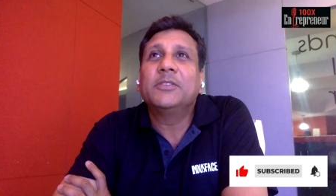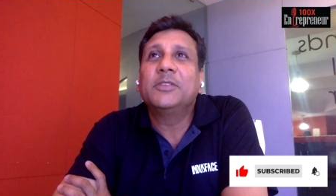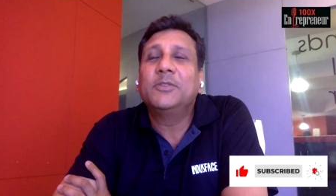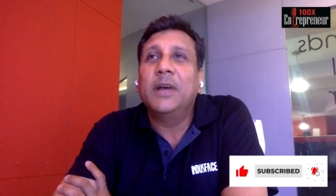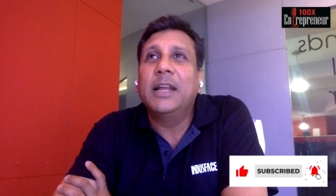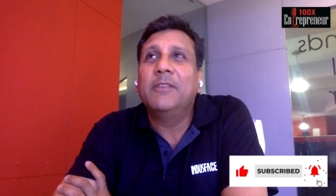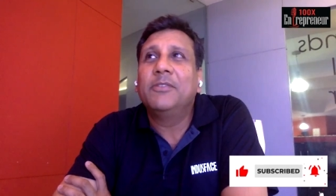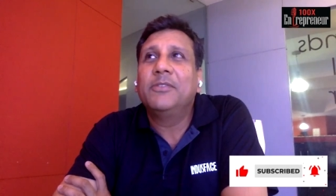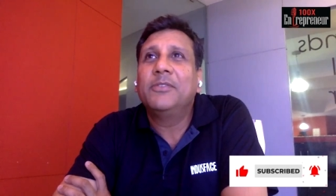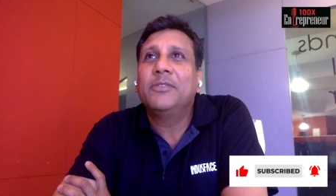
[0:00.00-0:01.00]

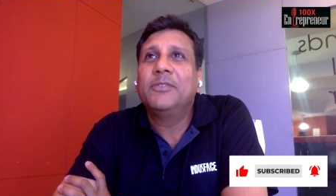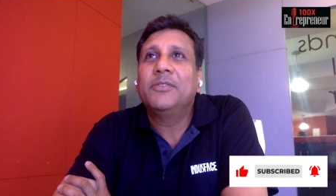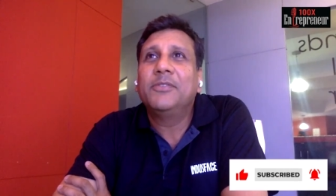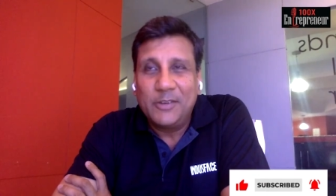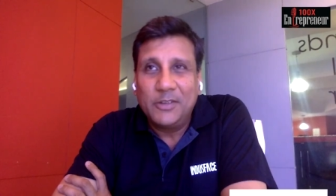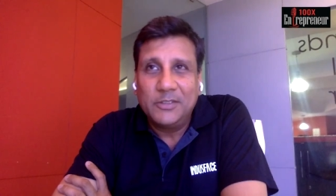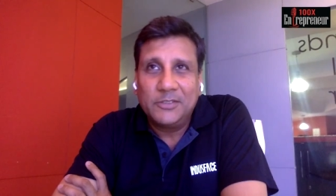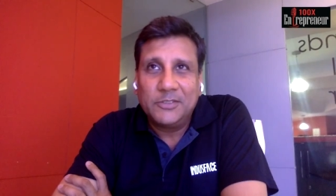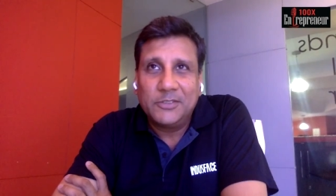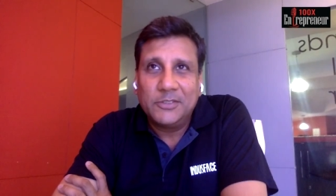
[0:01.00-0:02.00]
2012, I
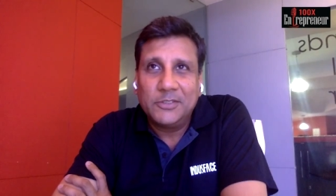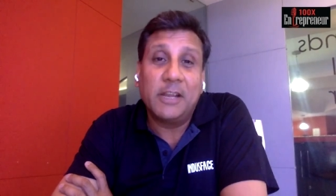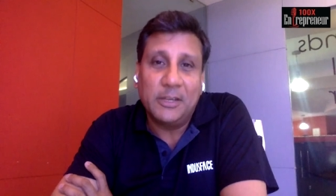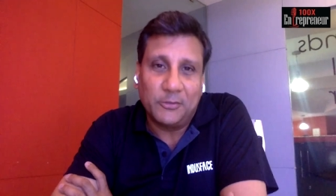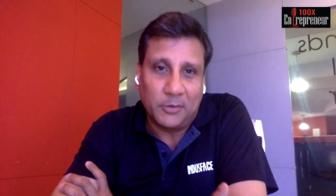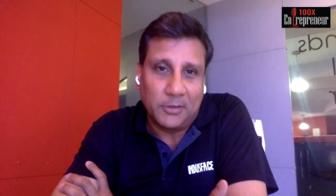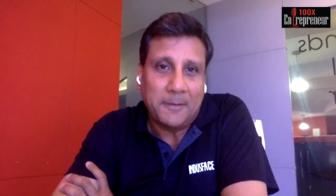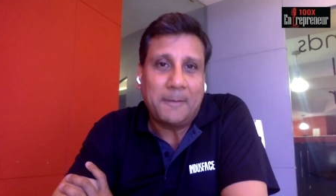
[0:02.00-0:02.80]
was 41 years